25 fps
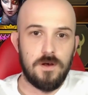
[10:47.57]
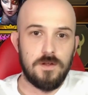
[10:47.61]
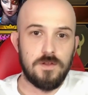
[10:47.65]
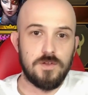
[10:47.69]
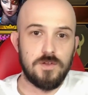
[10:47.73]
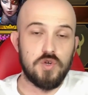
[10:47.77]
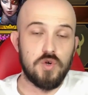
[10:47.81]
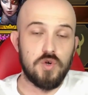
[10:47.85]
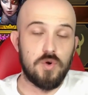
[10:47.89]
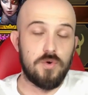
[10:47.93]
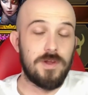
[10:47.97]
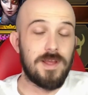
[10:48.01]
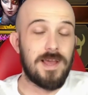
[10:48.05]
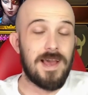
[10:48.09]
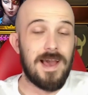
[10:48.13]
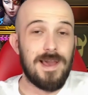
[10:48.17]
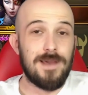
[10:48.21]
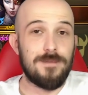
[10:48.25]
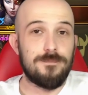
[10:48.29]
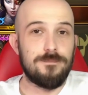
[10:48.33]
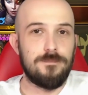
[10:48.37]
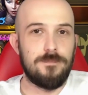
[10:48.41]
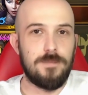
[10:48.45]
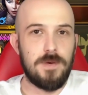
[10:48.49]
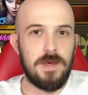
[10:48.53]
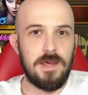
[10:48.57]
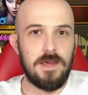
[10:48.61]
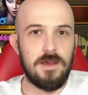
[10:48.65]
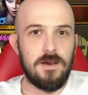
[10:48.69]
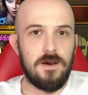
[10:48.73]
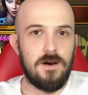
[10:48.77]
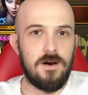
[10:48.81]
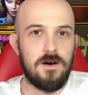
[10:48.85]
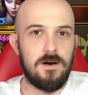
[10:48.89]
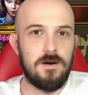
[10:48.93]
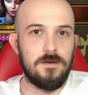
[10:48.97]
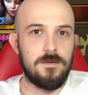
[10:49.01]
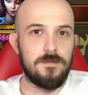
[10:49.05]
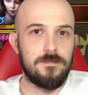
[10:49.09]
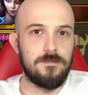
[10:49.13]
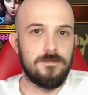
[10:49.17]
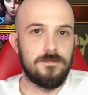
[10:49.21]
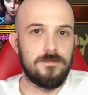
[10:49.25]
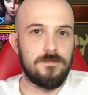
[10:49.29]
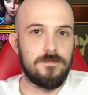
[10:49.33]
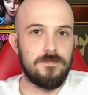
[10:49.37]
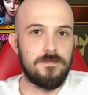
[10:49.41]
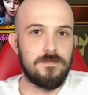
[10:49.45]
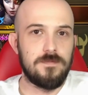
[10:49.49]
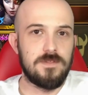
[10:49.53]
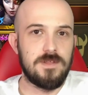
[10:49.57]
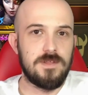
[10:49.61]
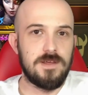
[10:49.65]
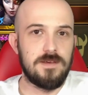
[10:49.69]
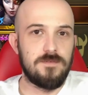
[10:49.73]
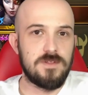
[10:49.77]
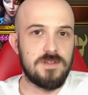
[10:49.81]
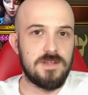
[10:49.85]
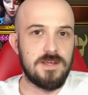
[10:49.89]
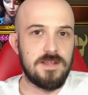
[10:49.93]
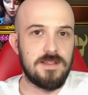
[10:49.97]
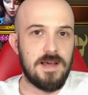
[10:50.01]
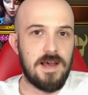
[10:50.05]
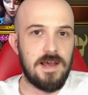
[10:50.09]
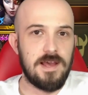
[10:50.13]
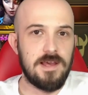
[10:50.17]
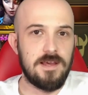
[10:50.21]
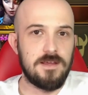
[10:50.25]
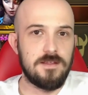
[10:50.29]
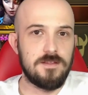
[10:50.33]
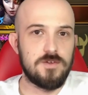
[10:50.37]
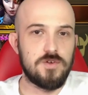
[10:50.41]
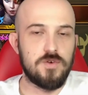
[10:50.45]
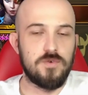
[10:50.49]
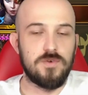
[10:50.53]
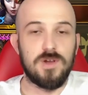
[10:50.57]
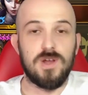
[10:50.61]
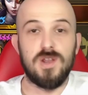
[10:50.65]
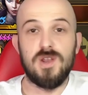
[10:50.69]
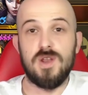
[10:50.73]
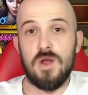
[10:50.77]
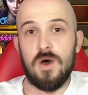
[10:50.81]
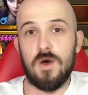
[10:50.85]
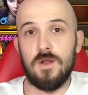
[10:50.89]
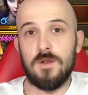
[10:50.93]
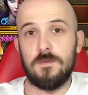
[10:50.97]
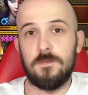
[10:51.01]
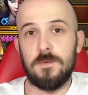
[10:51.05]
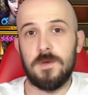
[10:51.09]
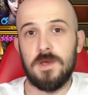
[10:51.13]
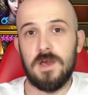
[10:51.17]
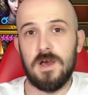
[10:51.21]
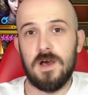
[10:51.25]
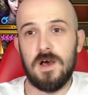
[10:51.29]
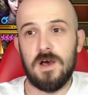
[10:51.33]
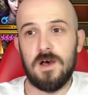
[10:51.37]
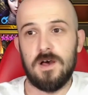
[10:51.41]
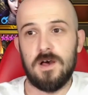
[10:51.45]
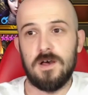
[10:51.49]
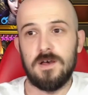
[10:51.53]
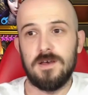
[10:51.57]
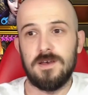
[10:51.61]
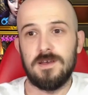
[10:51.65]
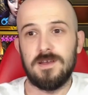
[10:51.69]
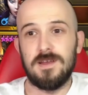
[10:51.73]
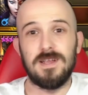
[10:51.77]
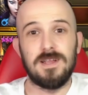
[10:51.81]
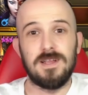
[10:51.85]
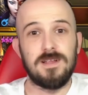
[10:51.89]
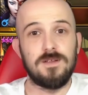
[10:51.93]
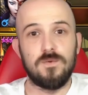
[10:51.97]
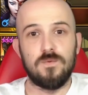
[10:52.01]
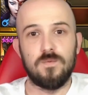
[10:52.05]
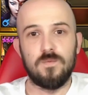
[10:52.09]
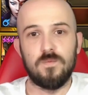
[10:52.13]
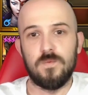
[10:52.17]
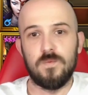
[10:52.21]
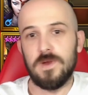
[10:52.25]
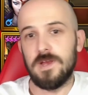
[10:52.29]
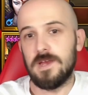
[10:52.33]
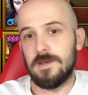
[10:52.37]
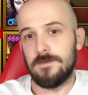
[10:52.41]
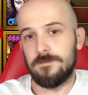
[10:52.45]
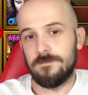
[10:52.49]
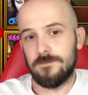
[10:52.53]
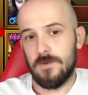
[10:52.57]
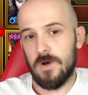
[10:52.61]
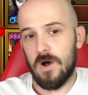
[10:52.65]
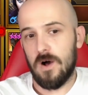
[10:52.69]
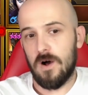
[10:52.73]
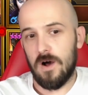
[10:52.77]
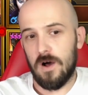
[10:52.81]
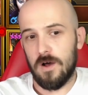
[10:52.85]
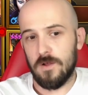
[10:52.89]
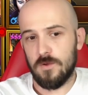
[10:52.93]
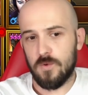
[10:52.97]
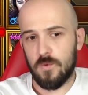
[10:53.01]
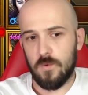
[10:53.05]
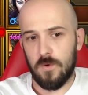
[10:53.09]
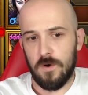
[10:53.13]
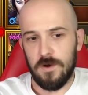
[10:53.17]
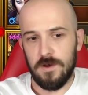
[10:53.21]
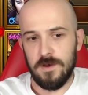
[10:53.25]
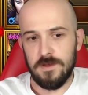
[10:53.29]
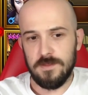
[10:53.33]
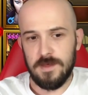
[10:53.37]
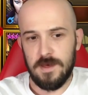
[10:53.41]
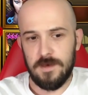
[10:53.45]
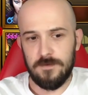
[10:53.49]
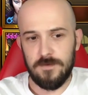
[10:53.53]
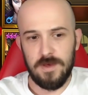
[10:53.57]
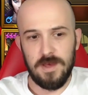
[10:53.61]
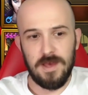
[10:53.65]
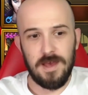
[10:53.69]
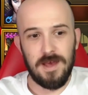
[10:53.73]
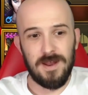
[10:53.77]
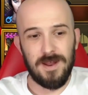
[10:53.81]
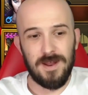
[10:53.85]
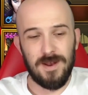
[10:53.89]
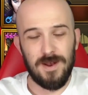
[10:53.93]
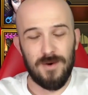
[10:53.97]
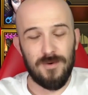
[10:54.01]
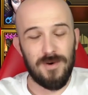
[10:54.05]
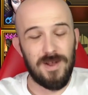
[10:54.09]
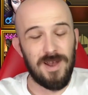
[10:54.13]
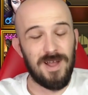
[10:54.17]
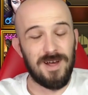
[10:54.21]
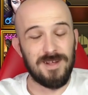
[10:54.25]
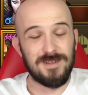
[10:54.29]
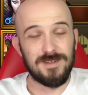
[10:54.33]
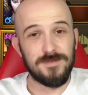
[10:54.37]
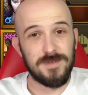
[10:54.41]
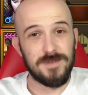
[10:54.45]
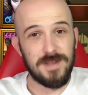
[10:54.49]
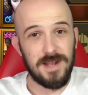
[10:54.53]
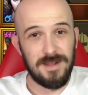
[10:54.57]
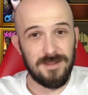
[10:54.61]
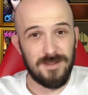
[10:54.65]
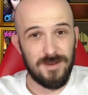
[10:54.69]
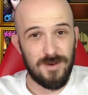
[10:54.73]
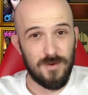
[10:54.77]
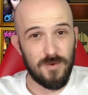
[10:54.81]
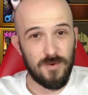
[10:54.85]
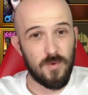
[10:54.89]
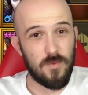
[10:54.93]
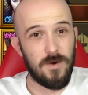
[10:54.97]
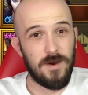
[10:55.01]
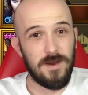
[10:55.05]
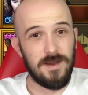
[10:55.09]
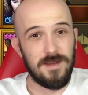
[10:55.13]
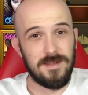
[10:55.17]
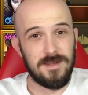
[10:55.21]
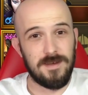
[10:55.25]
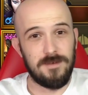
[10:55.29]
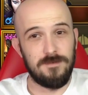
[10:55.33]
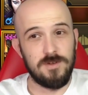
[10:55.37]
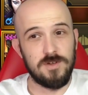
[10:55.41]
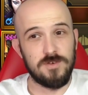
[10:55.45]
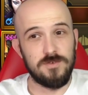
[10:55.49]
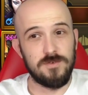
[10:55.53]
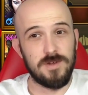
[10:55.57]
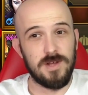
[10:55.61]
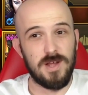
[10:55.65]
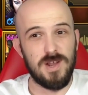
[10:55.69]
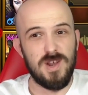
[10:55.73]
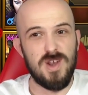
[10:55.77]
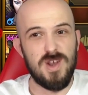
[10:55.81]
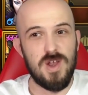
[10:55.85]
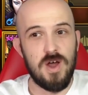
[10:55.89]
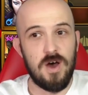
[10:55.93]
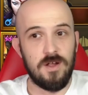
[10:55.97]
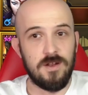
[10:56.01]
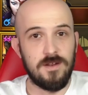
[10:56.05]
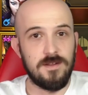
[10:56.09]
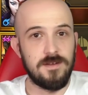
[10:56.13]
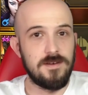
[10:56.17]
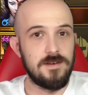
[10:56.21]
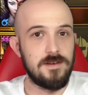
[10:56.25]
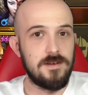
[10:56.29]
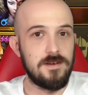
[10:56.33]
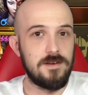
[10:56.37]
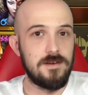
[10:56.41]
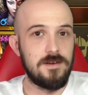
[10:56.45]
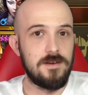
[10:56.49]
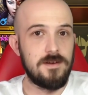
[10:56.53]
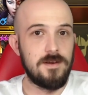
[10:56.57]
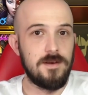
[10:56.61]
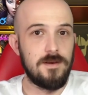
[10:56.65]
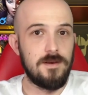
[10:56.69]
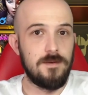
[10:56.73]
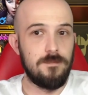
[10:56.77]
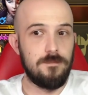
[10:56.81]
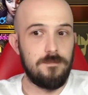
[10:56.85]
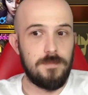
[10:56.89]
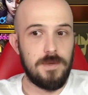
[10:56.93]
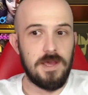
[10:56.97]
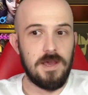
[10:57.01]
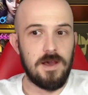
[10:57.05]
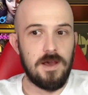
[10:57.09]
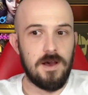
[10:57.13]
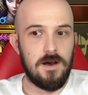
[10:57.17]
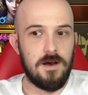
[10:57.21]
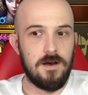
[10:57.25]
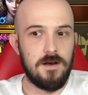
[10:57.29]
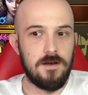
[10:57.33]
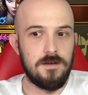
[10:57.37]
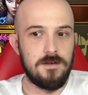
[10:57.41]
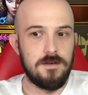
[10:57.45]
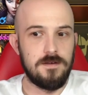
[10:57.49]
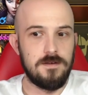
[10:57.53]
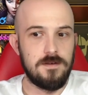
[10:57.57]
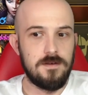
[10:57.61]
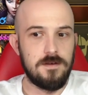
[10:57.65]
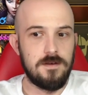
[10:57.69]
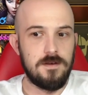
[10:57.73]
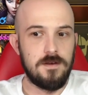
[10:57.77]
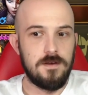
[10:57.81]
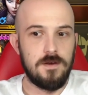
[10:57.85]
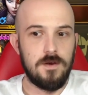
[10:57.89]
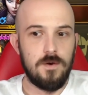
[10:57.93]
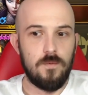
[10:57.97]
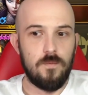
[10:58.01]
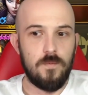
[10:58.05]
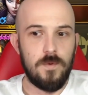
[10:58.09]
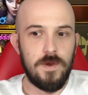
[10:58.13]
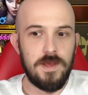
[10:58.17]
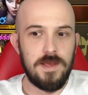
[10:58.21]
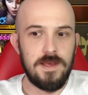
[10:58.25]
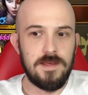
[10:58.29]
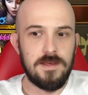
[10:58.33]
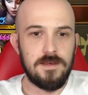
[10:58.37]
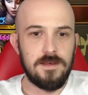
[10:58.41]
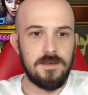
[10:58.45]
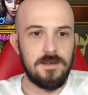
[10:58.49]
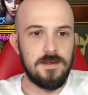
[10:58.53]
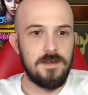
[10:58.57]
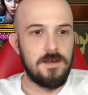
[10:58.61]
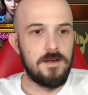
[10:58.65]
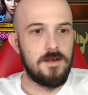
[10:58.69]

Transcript: during a PR CVC. That is, during a non-PR, we aren't quite as heavy, and I know a lot of clans aren't quite as heavy during a non-PR week.